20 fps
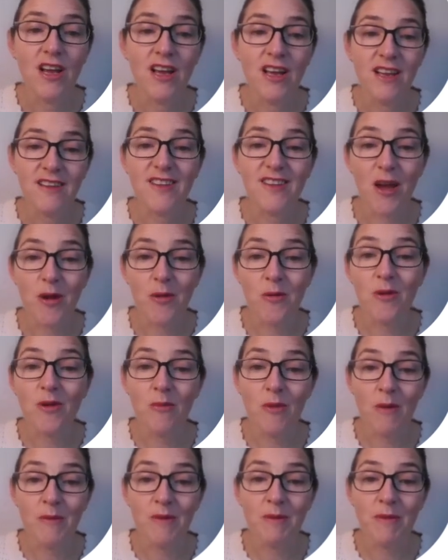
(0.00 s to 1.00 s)
So
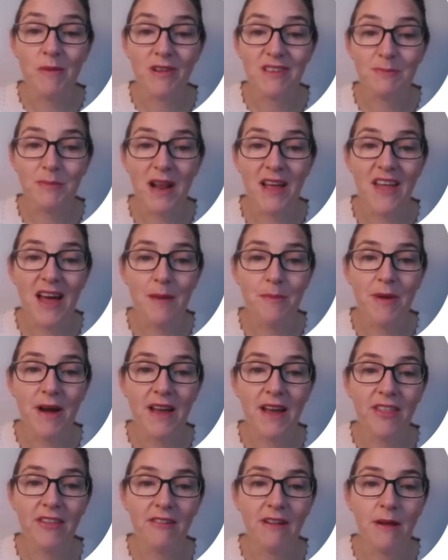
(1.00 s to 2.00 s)
when we multiply that by
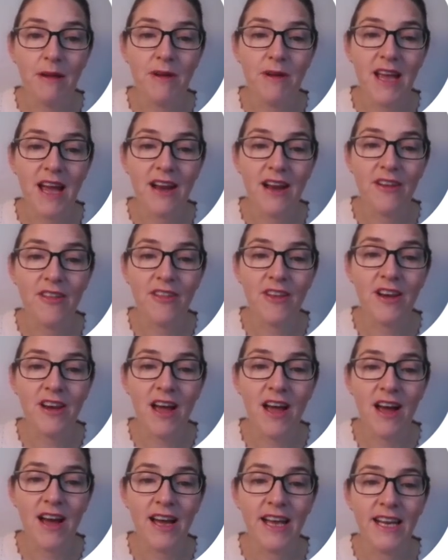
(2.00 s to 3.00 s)
3, we get another
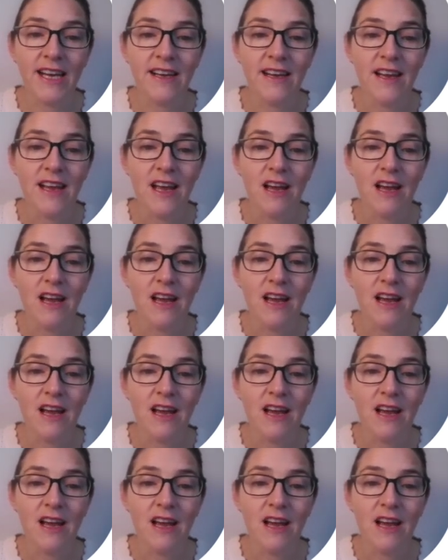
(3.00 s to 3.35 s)
9.